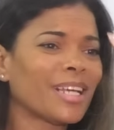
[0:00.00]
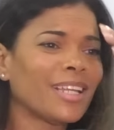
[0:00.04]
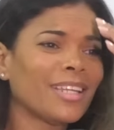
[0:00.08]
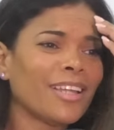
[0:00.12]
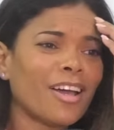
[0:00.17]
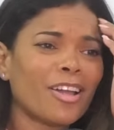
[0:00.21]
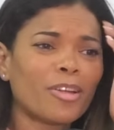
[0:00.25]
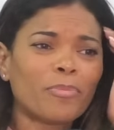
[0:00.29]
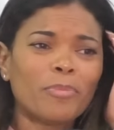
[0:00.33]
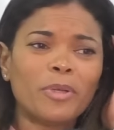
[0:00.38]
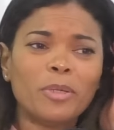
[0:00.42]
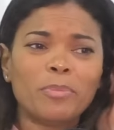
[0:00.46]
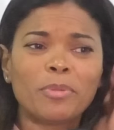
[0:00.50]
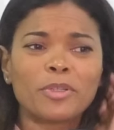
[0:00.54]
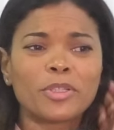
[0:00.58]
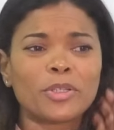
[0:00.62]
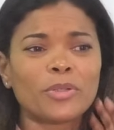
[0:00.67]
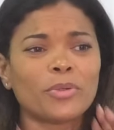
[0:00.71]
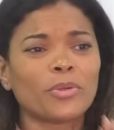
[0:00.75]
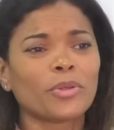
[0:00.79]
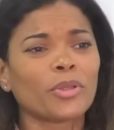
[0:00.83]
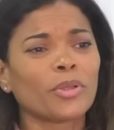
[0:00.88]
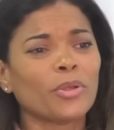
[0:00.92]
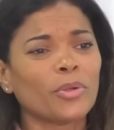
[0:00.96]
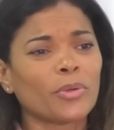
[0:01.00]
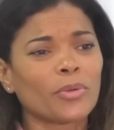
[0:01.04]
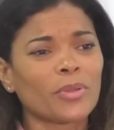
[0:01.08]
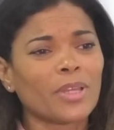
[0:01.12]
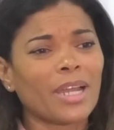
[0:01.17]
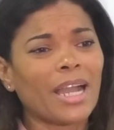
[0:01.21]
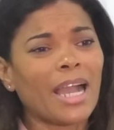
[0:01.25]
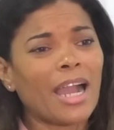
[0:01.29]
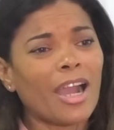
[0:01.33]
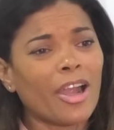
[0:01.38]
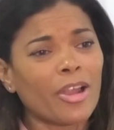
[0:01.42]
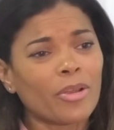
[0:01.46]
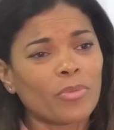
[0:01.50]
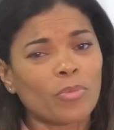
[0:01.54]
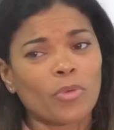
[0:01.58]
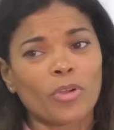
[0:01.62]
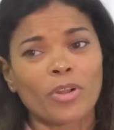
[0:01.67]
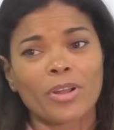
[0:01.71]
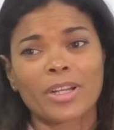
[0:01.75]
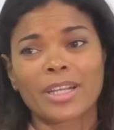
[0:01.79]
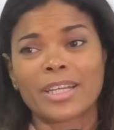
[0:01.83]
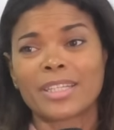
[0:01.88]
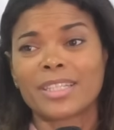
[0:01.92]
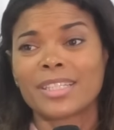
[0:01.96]
A lot of people don't know the hard
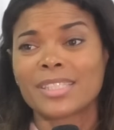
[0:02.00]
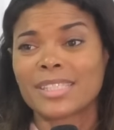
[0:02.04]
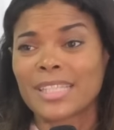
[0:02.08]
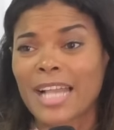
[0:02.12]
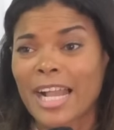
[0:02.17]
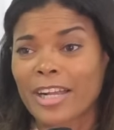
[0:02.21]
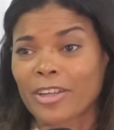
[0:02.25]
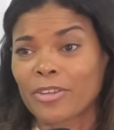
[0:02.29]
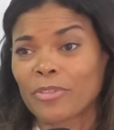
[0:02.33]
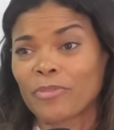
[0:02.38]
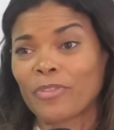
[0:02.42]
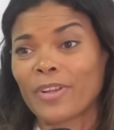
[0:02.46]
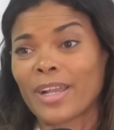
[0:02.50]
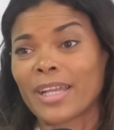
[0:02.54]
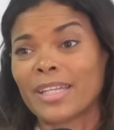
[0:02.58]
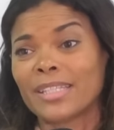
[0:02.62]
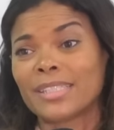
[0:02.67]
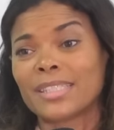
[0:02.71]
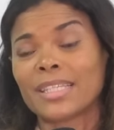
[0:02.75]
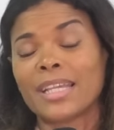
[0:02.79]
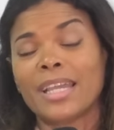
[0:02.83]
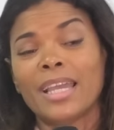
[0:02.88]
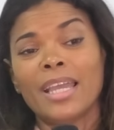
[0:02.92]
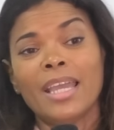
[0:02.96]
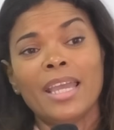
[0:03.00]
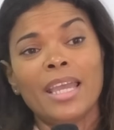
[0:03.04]
work and the sacrifice